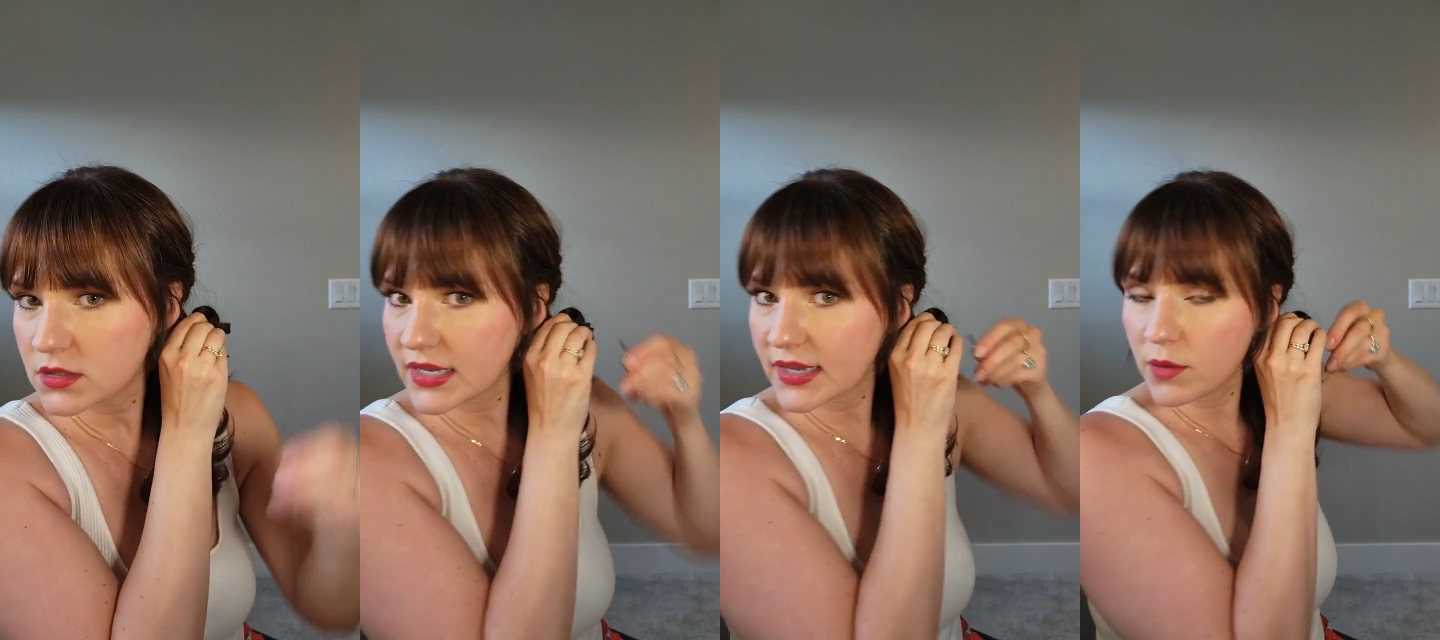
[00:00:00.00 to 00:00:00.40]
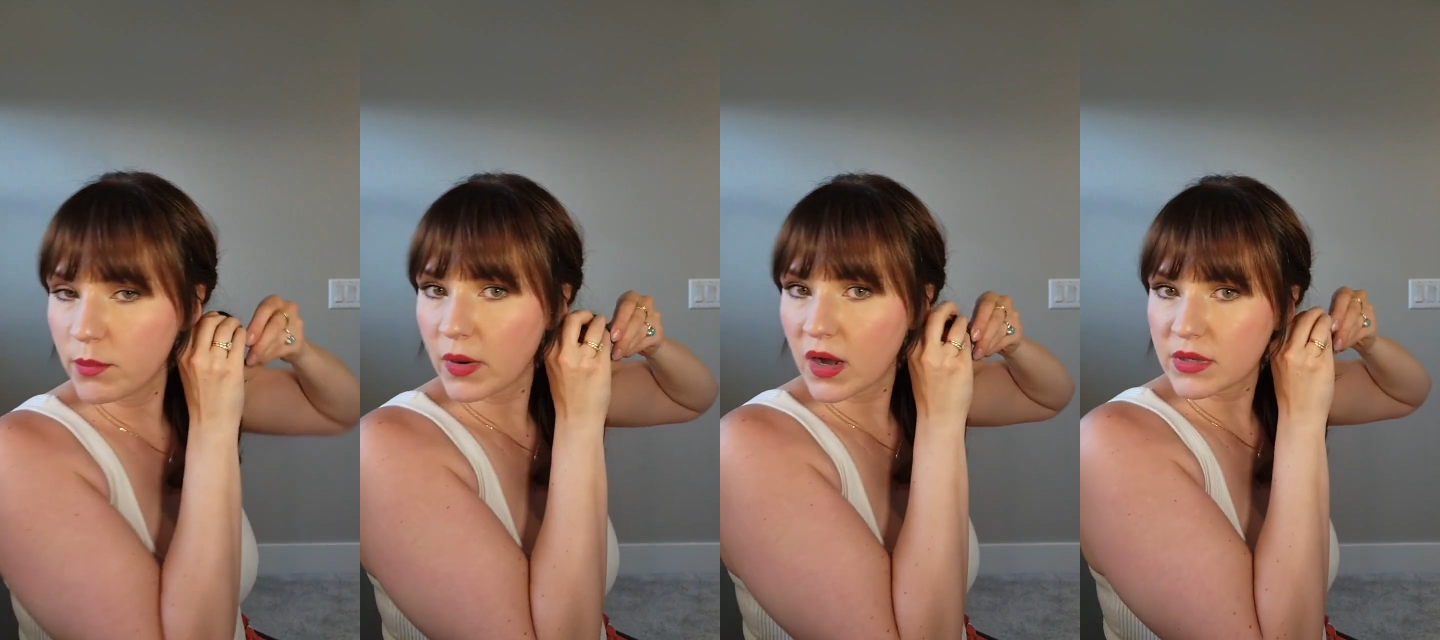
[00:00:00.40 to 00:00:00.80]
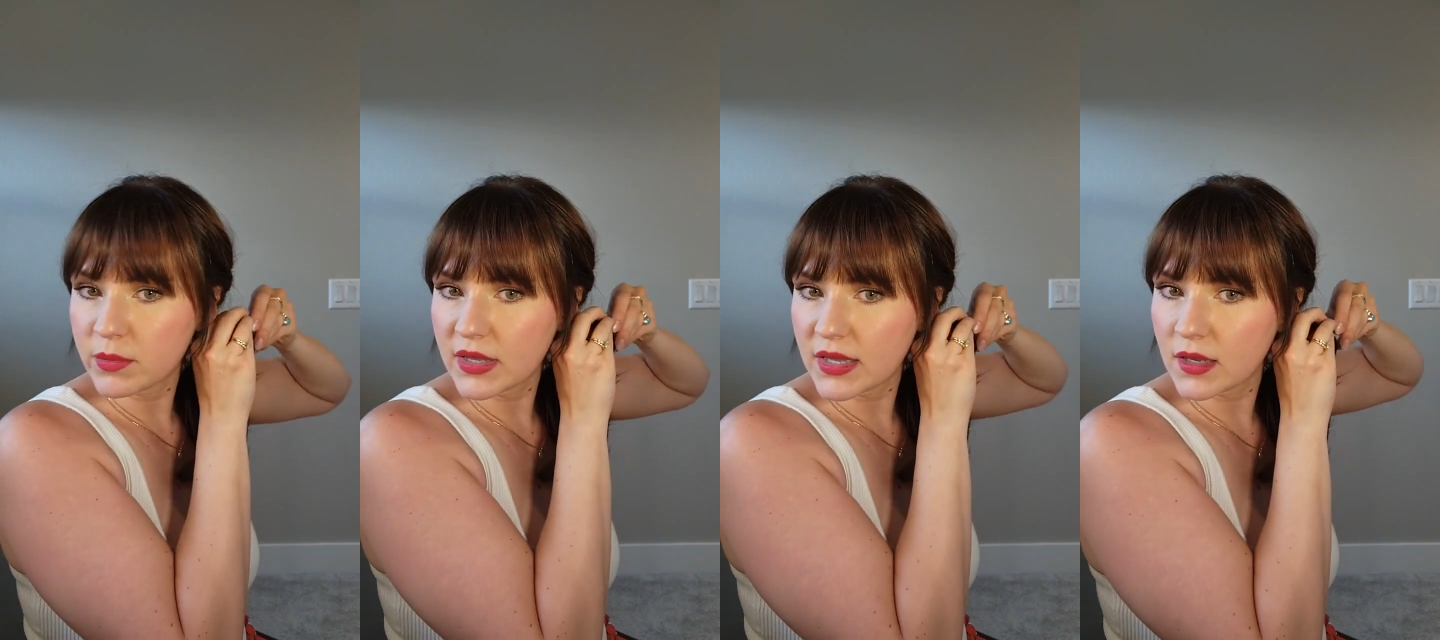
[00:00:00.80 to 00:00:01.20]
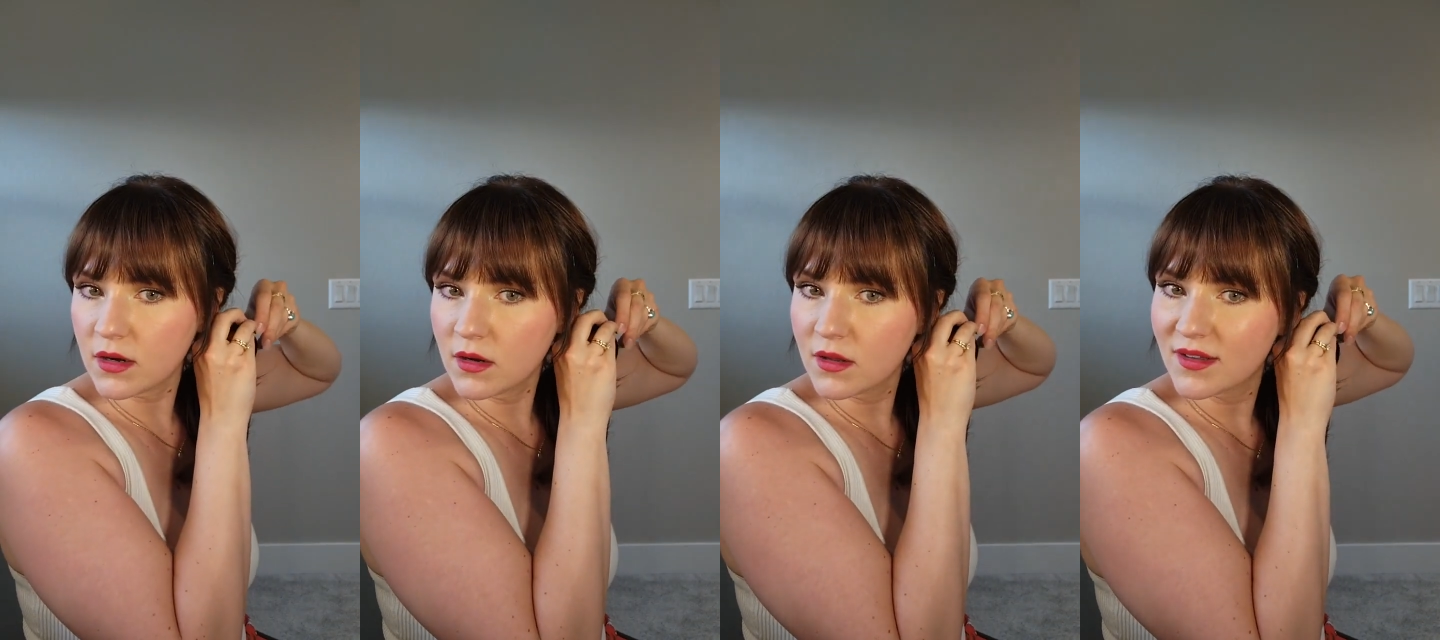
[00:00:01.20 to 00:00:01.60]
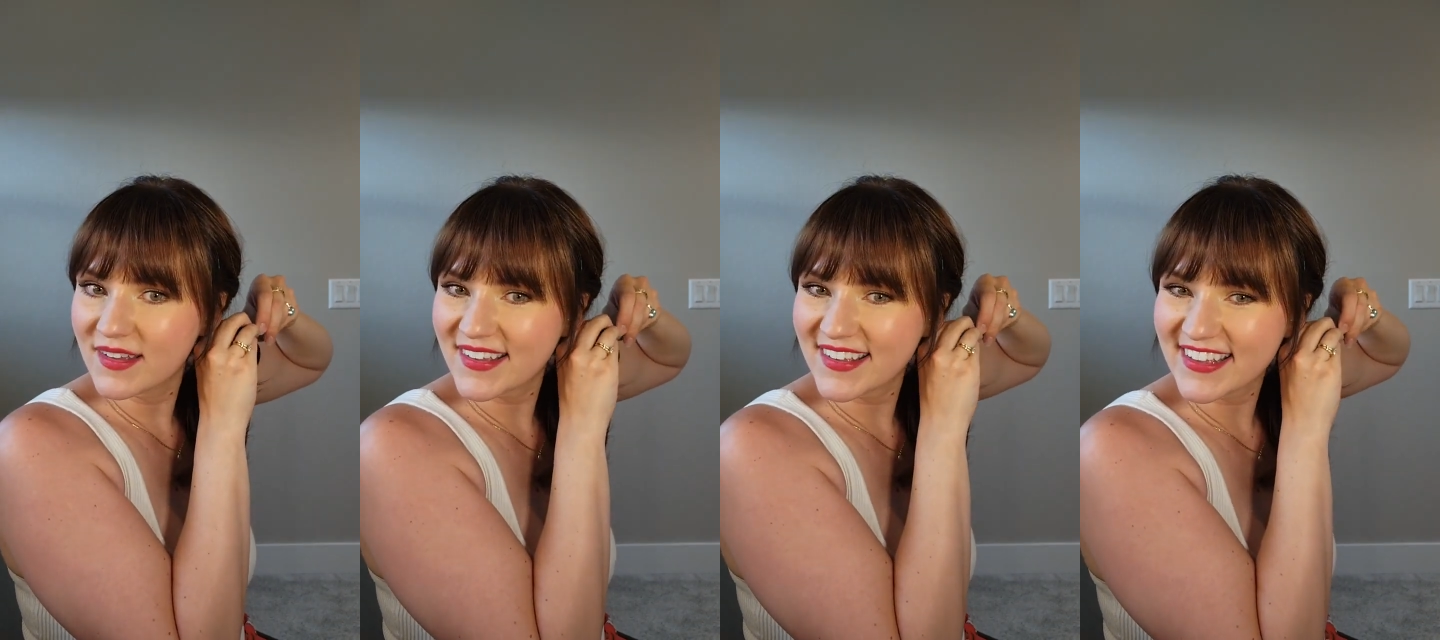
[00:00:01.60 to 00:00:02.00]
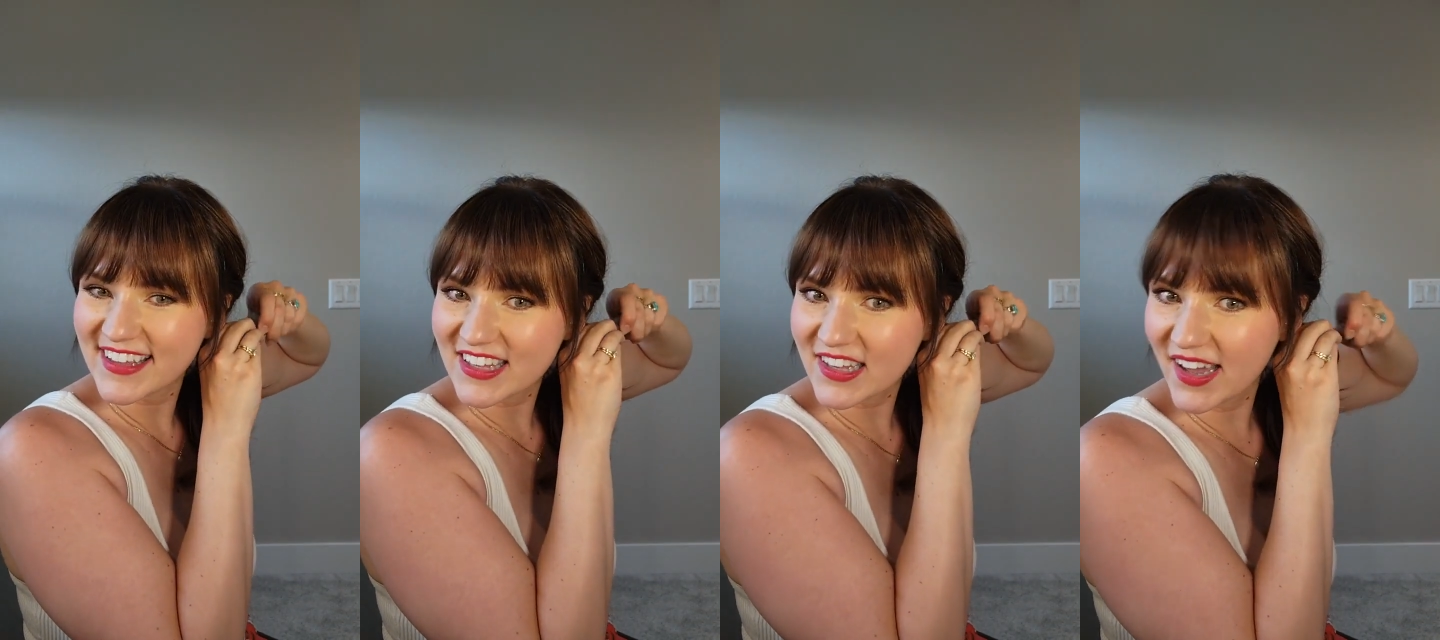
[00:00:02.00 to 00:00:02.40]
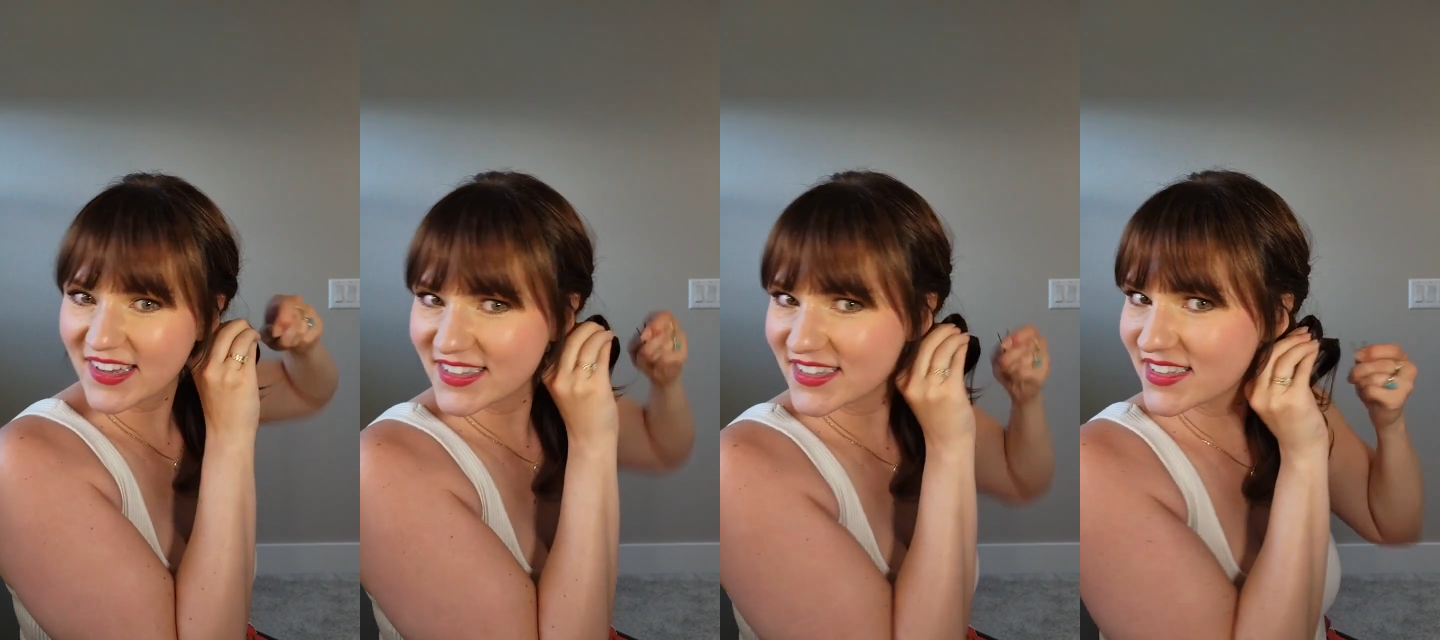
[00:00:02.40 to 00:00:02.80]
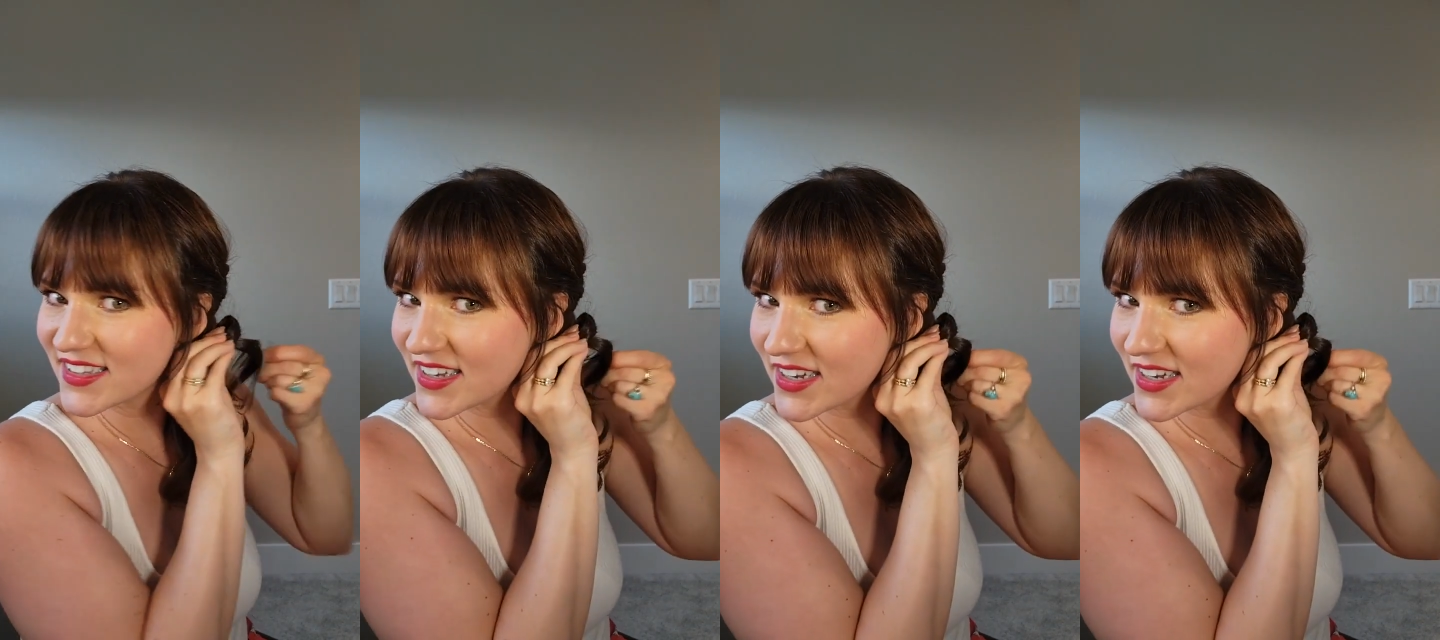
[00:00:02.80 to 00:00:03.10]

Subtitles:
take a bobby pin. Yes,